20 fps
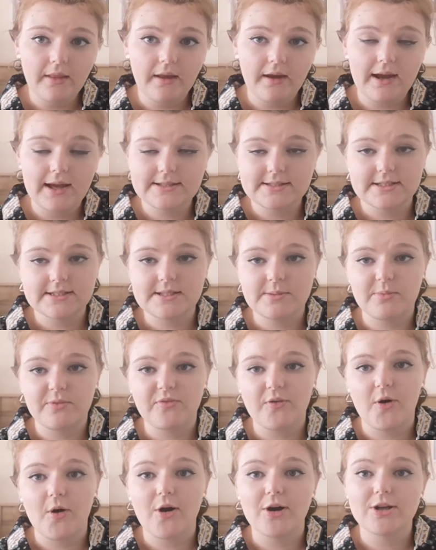As I said
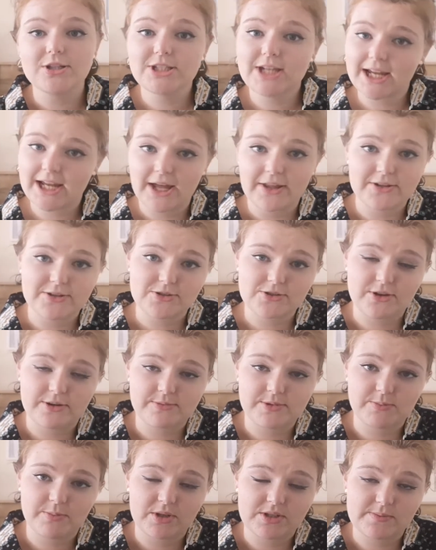before, check out the
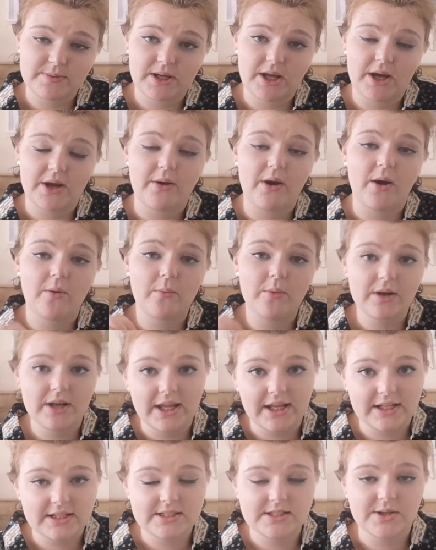description box below. I will
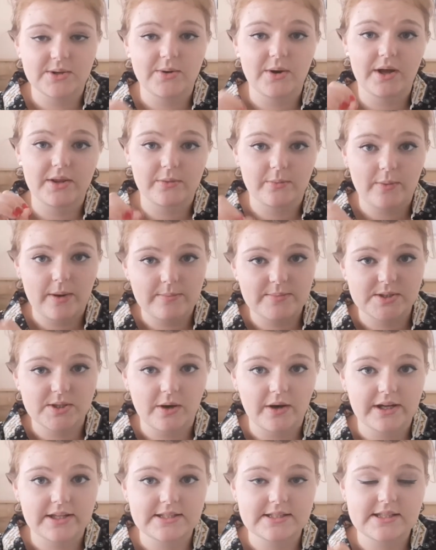link to other
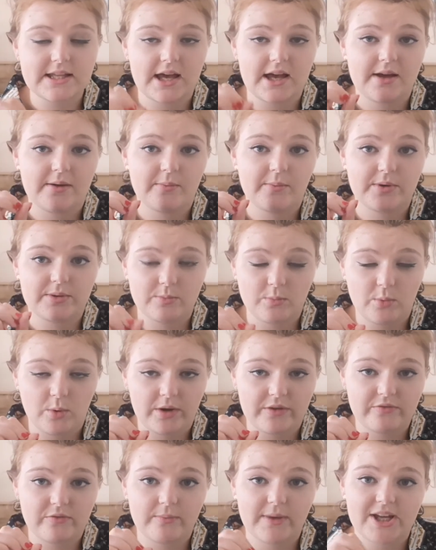websites with more
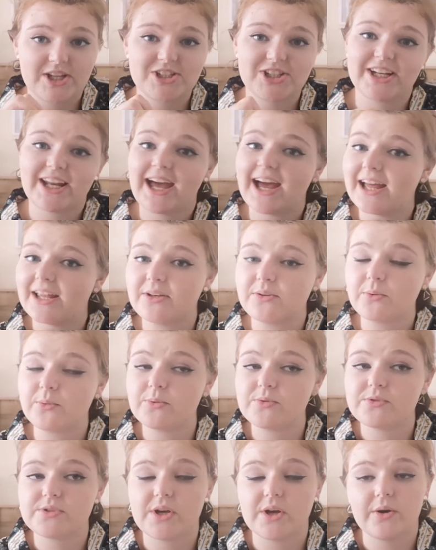information, and
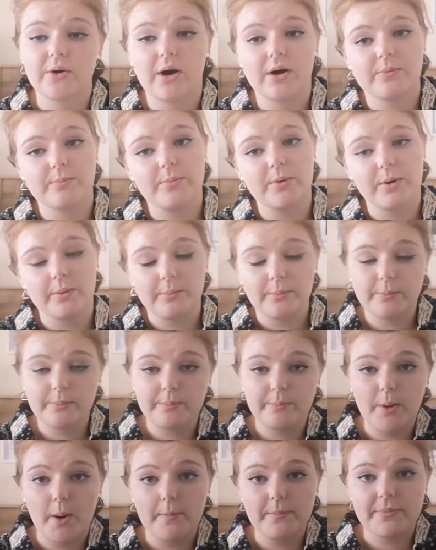also I'll
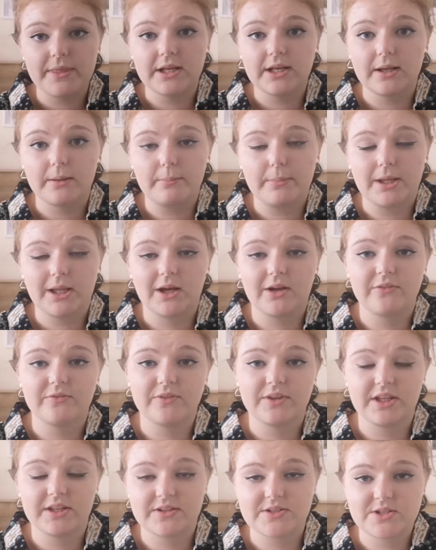pop the link below for
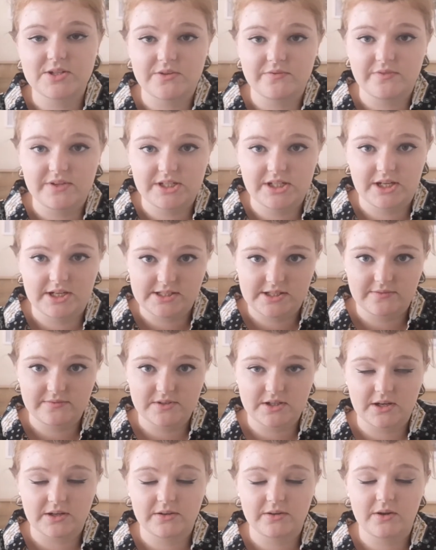the other 2 videos I've
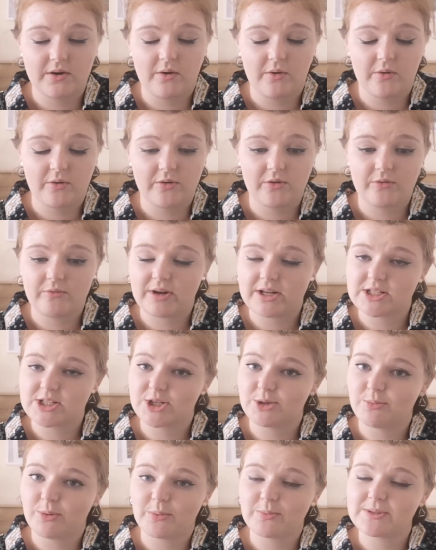done on renting
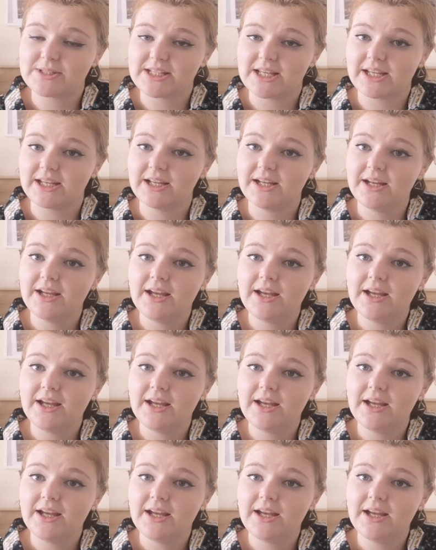a property.